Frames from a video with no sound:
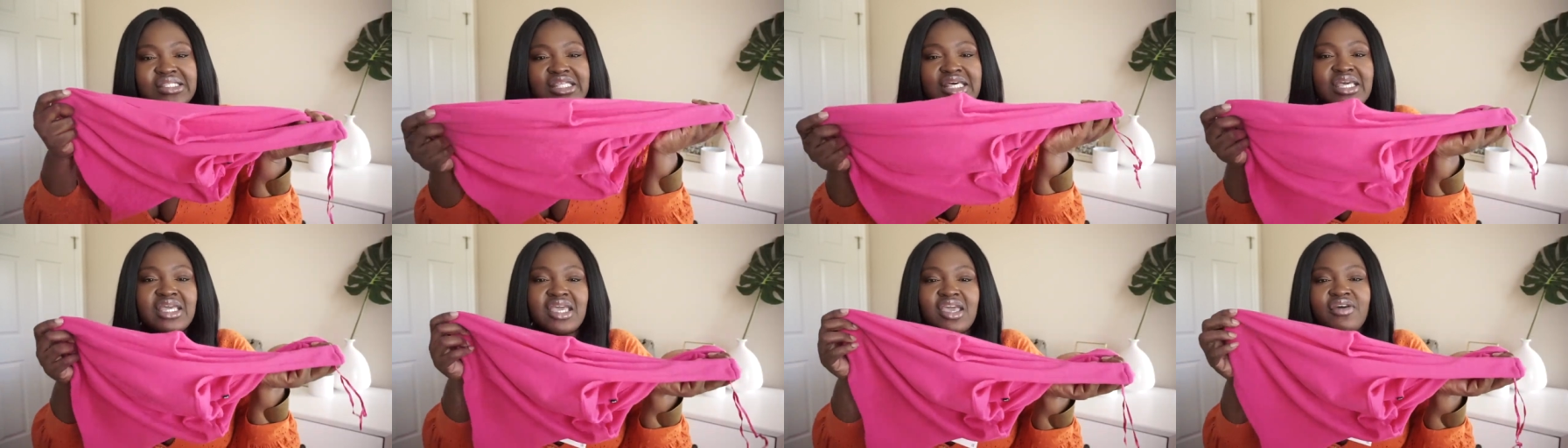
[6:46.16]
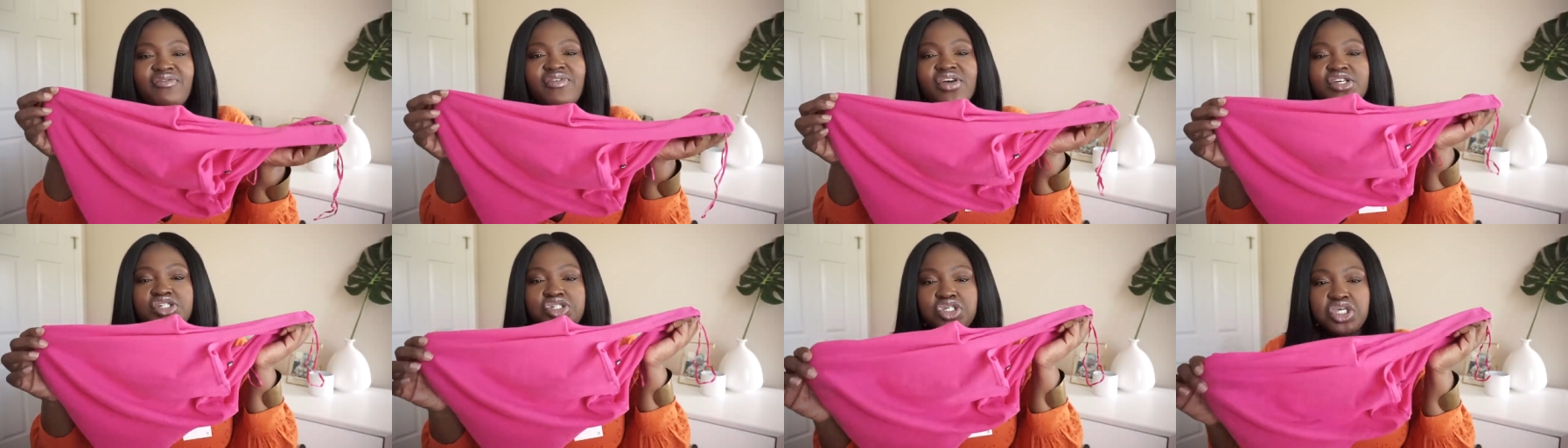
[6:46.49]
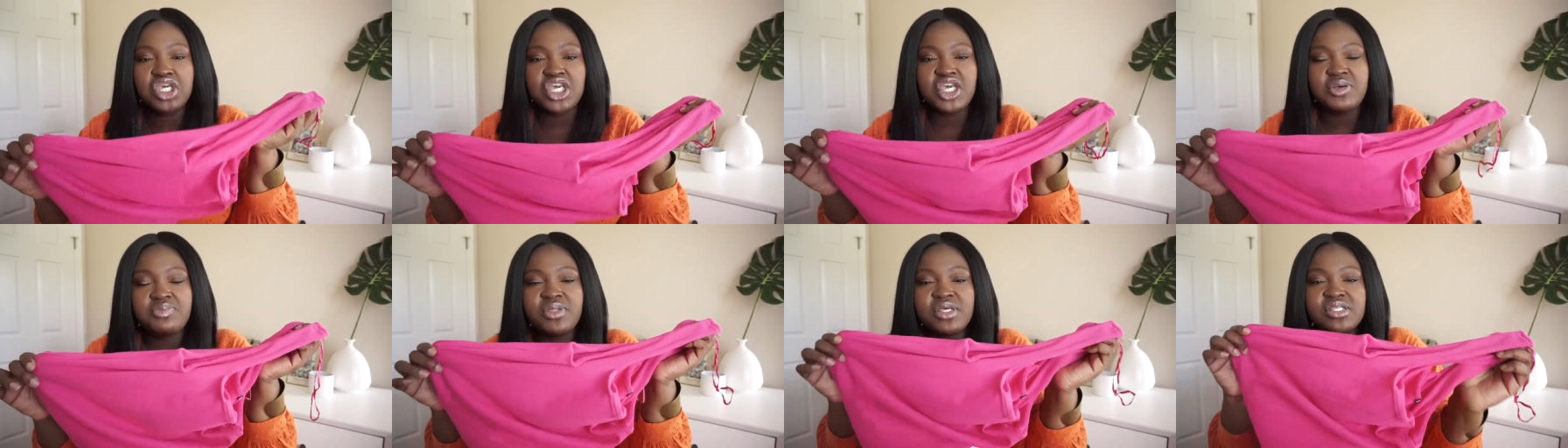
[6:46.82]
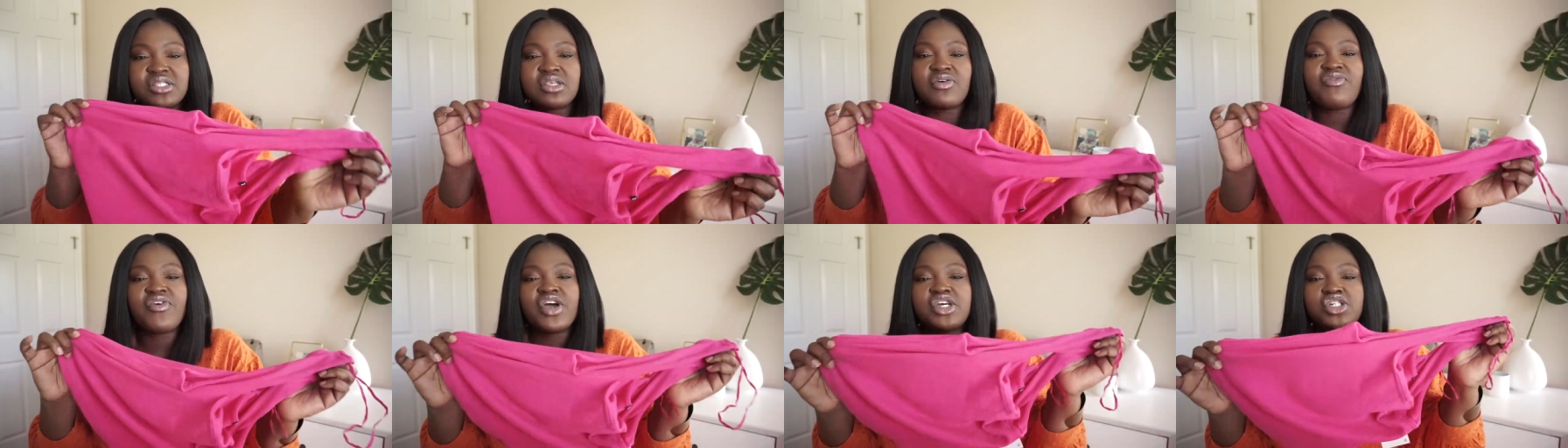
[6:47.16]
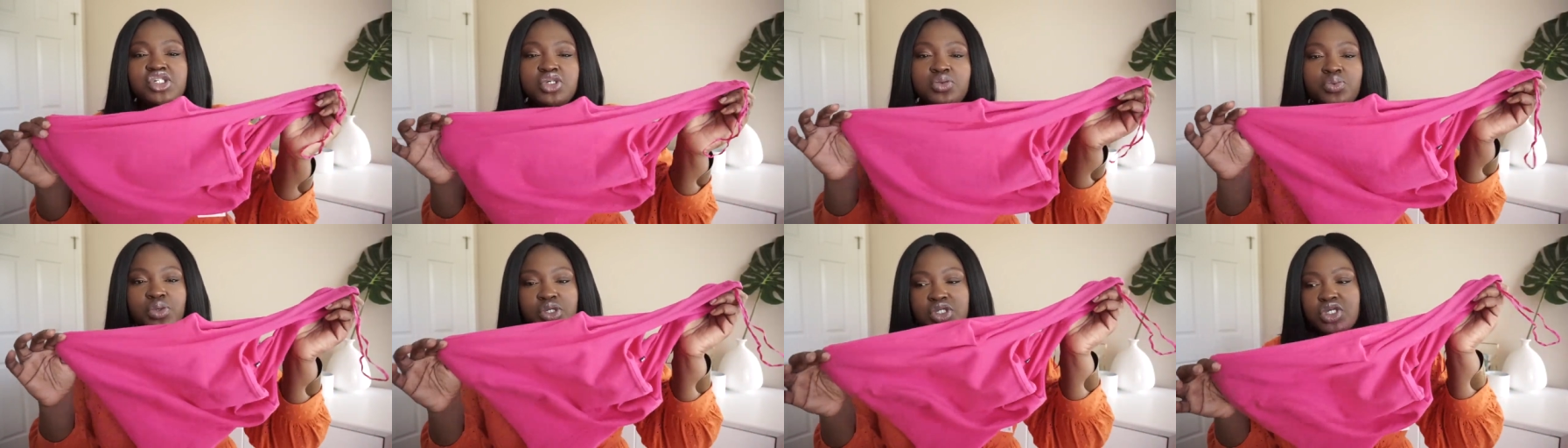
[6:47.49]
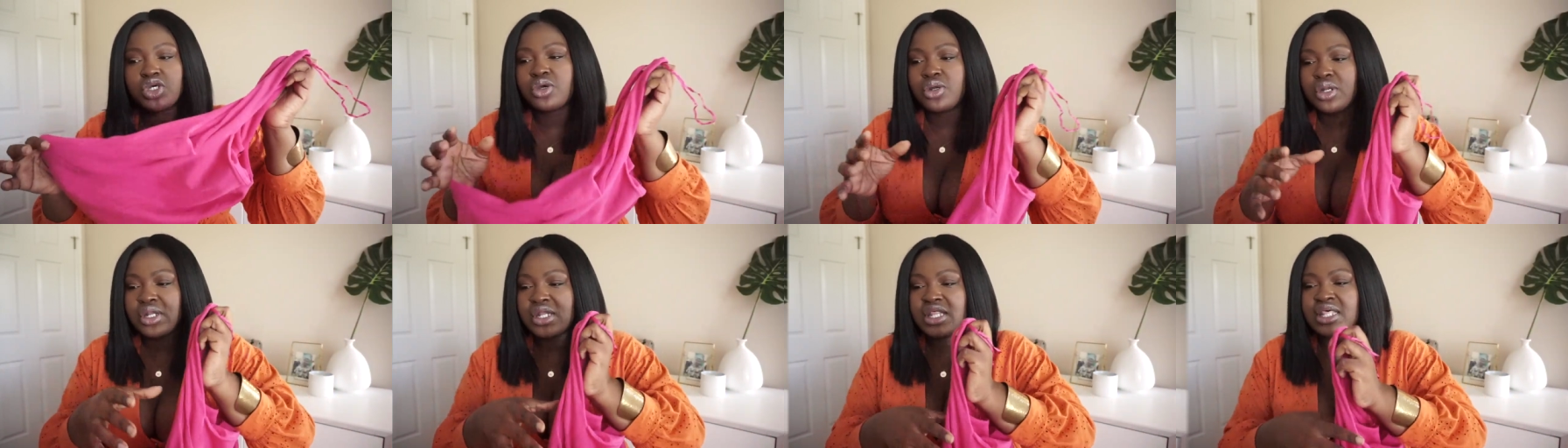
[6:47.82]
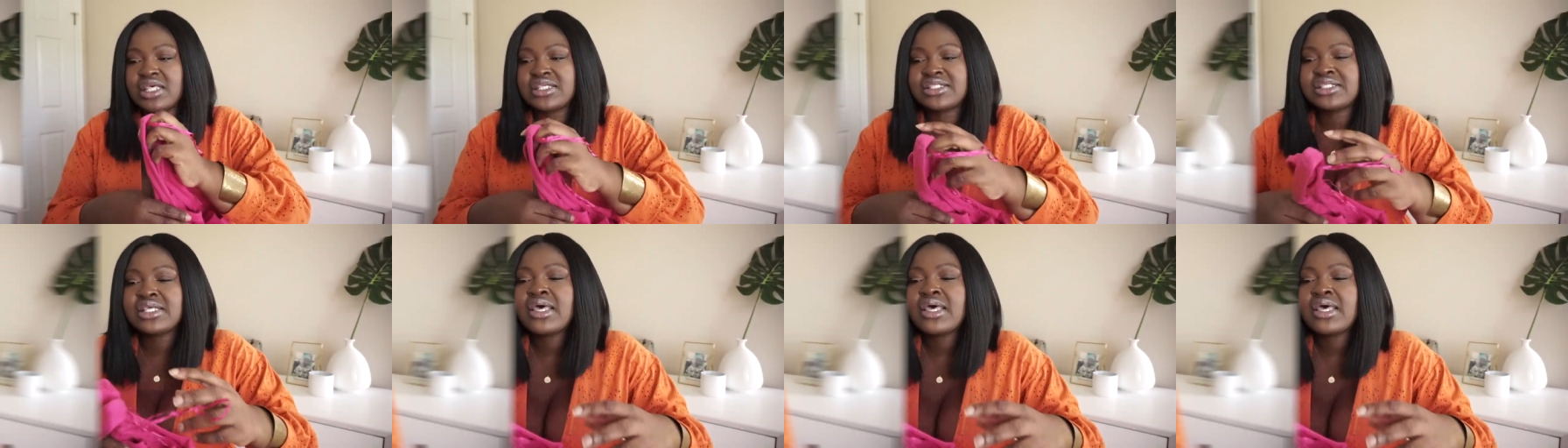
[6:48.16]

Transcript: think, if I should keep this, if I should return this.